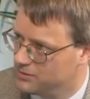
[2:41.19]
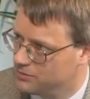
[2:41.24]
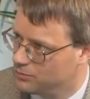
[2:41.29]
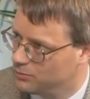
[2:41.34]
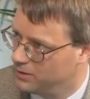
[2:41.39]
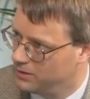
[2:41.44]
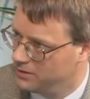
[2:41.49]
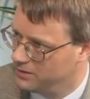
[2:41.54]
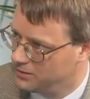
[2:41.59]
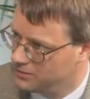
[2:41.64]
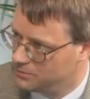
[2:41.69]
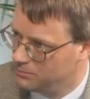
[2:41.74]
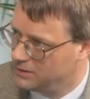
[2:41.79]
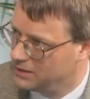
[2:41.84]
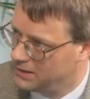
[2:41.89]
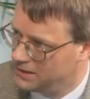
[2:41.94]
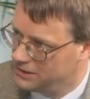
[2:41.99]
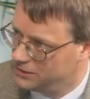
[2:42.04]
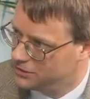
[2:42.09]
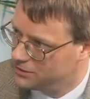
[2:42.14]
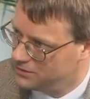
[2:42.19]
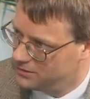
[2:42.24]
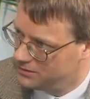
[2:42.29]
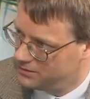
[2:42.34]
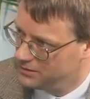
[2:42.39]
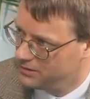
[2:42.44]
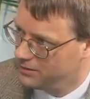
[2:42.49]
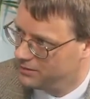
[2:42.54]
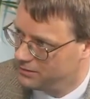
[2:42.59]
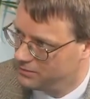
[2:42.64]
as well as
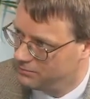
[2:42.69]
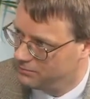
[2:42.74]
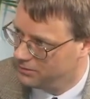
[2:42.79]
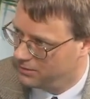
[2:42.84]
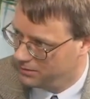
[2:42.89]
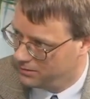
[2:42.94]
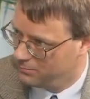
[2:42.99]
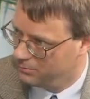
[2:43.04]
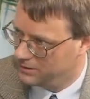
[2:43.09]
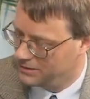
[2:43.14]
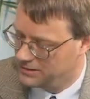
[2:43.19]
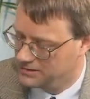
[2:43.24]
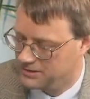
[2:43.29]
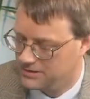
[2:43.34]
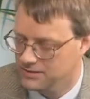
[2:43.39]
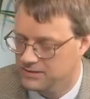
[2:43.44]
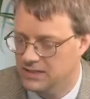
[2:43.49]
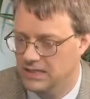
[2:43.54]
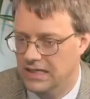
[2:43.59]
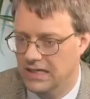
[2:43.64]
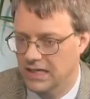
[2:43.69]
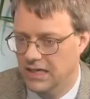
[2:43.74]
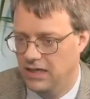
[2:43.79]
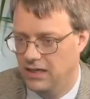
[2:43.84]
Malaysia and other places,